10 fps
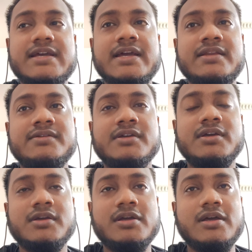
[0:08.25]
and
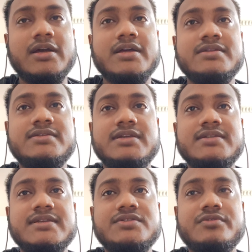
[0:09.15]

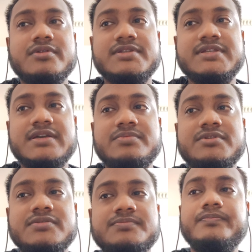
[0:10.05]
CSS concept.